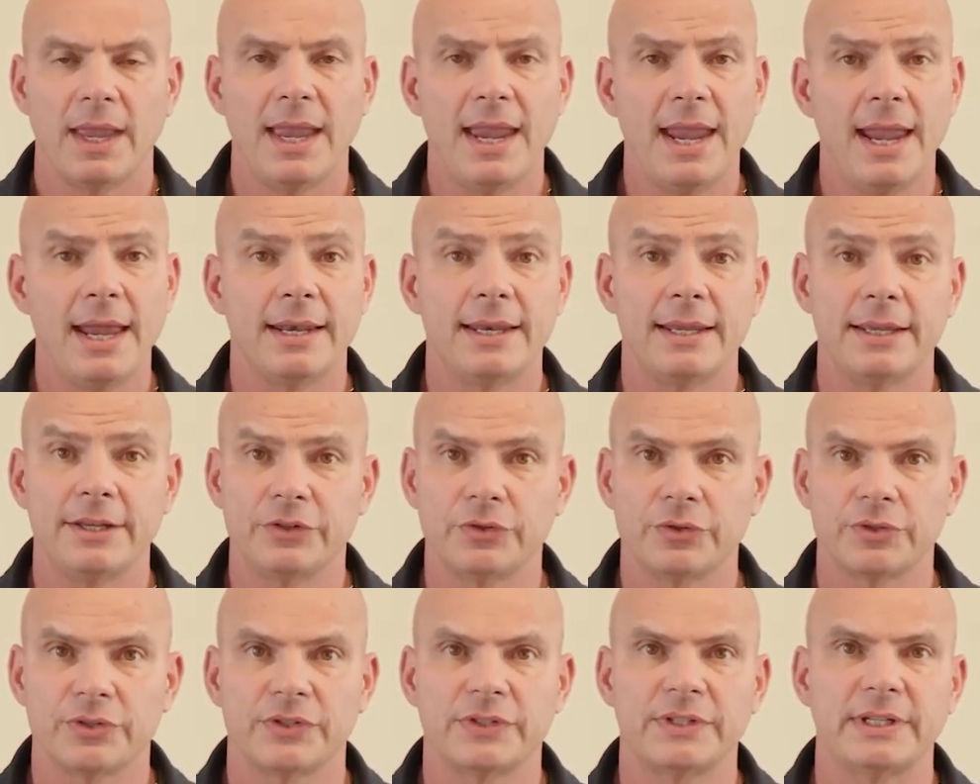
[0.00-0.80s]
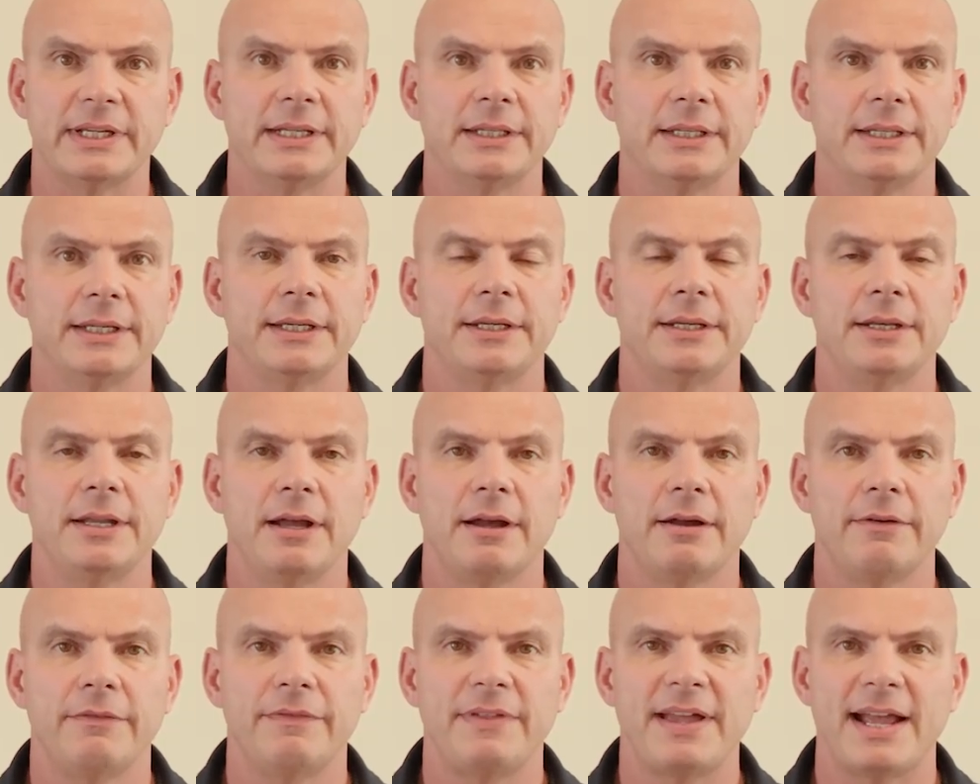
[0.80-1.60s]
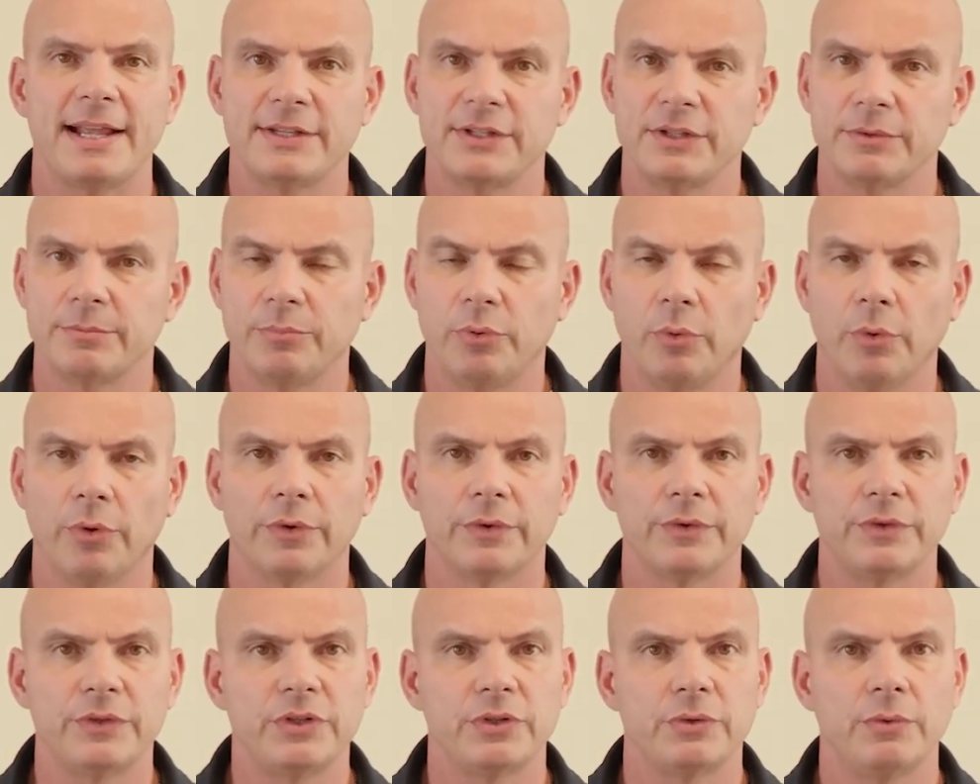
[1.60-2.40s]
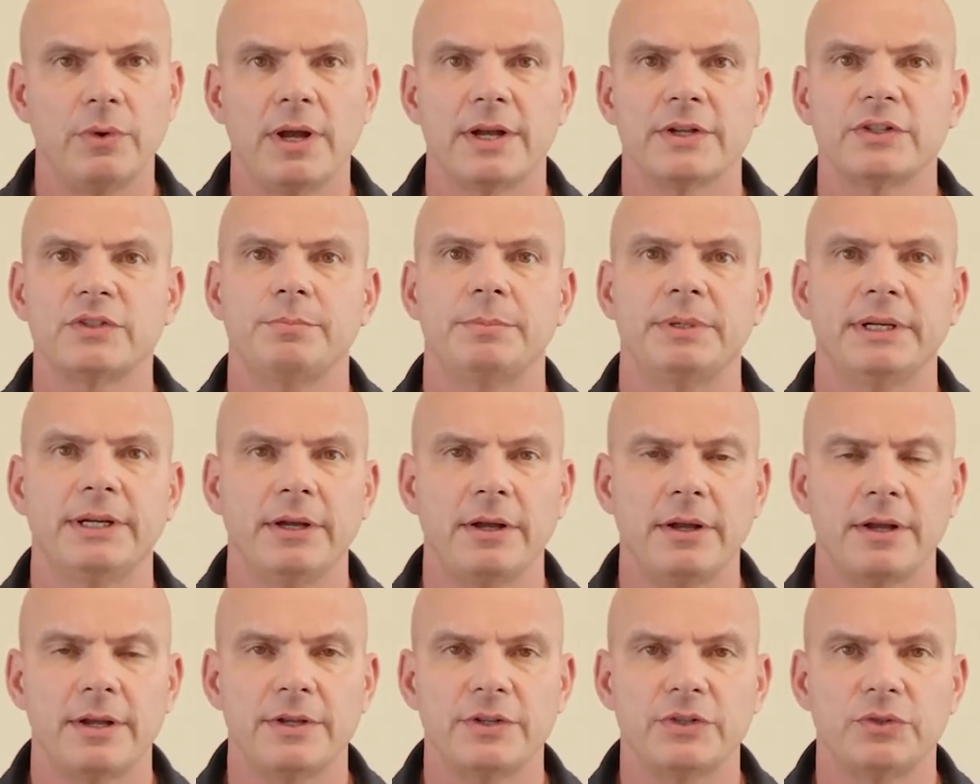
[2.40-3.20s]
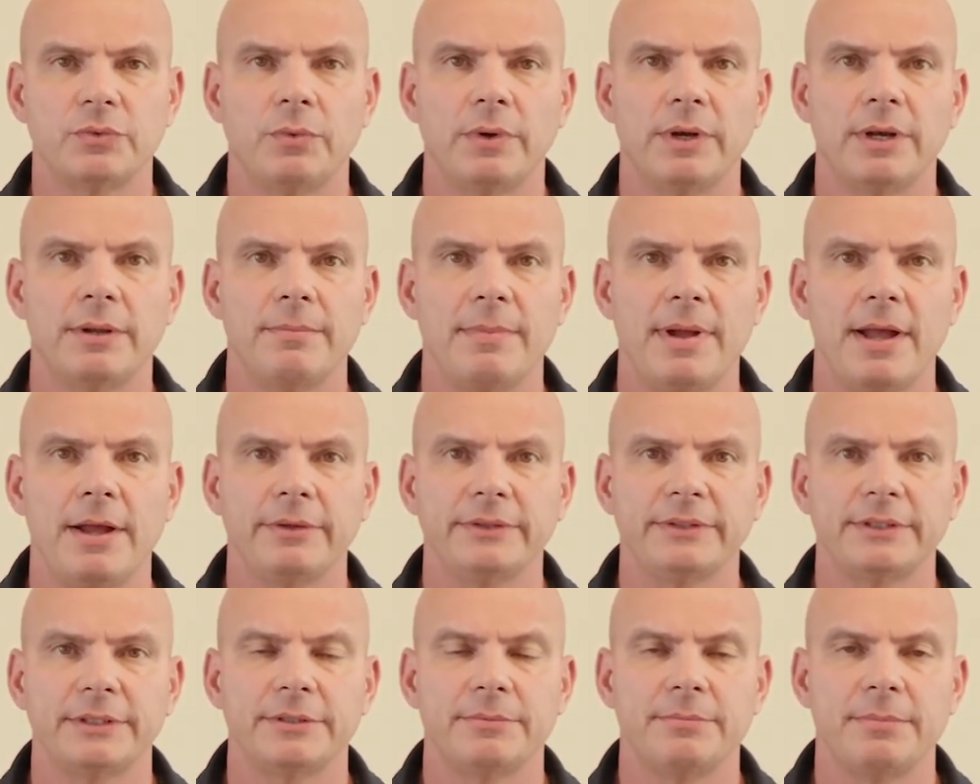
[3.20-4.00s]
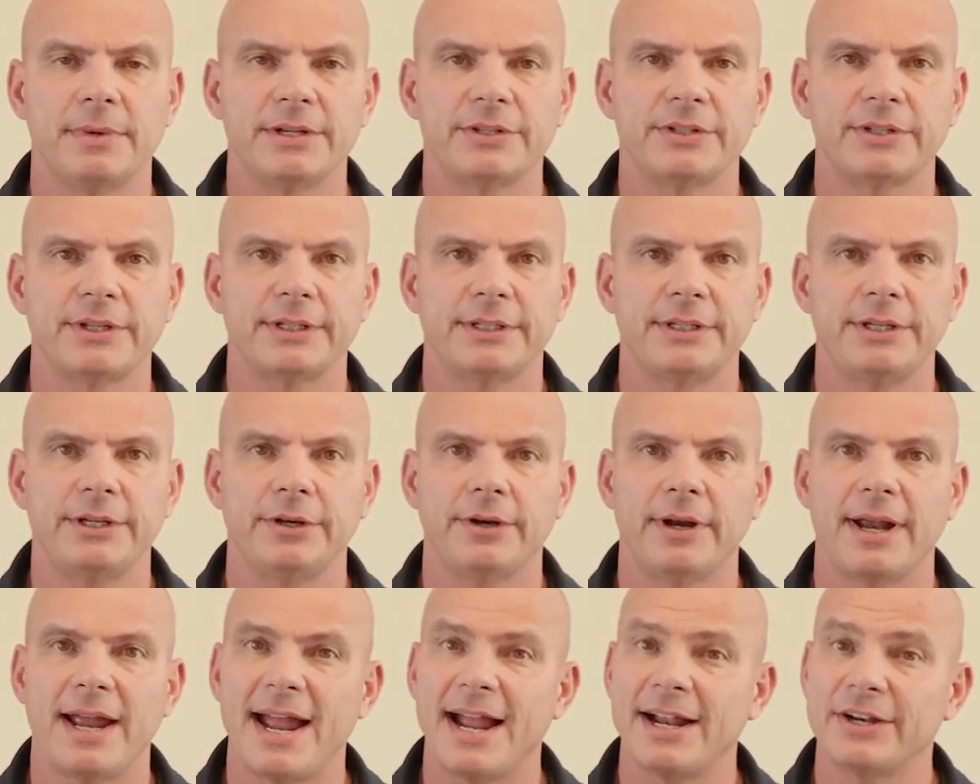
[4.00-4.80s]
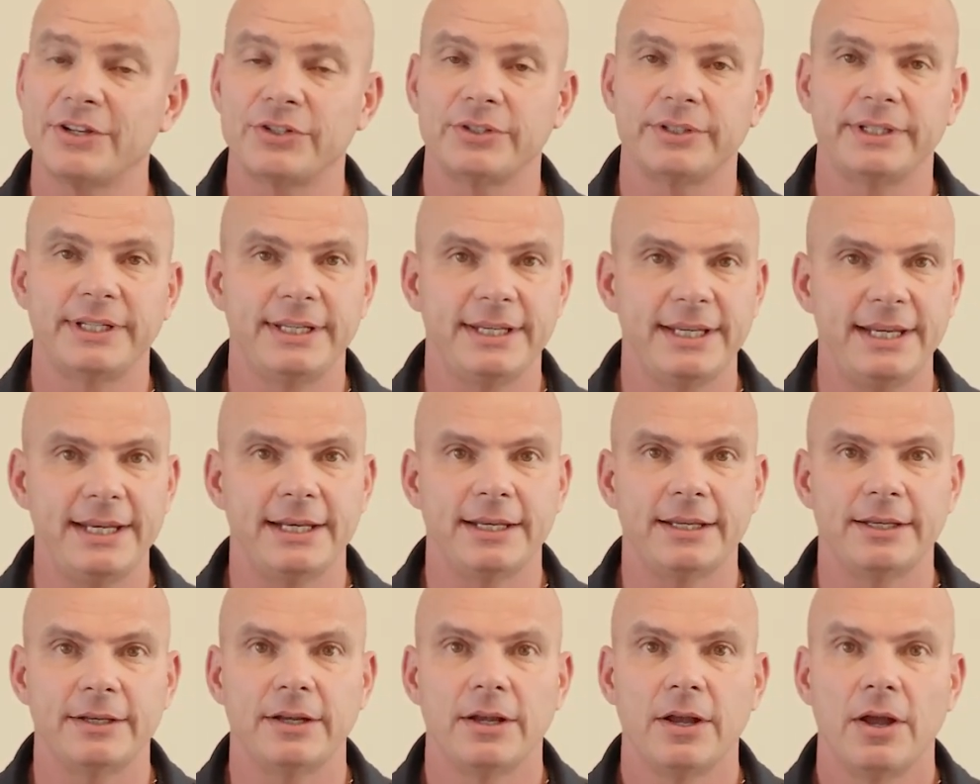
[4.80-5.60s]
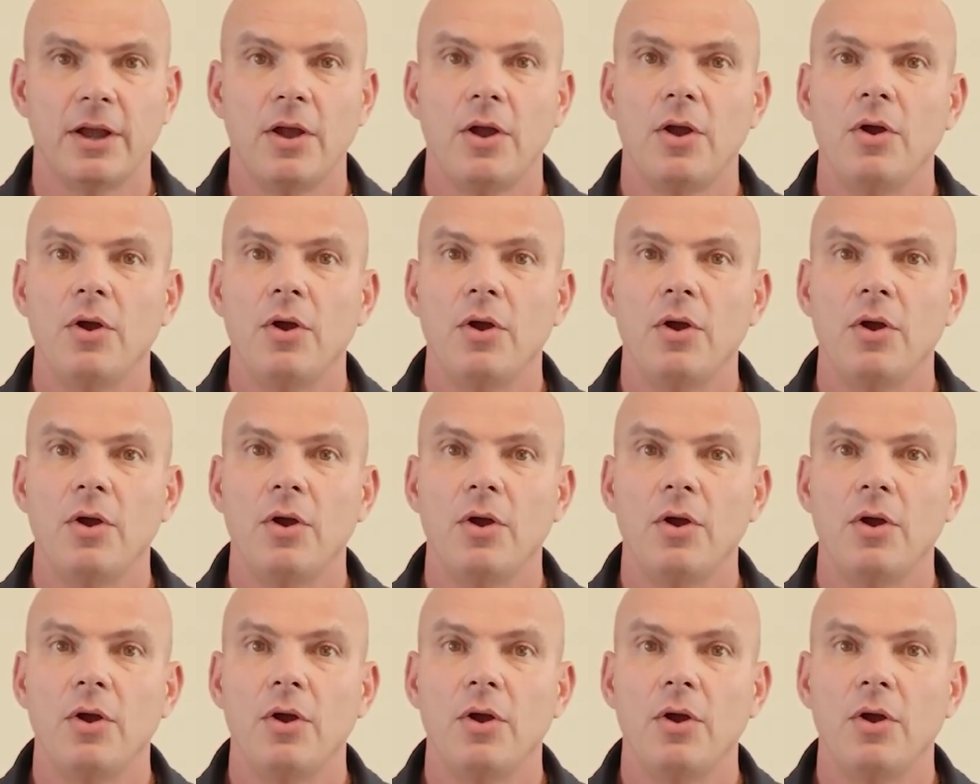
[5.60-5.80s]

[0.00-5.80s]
And interestingly enough, that's important to us because what a mounted musketeer actually needed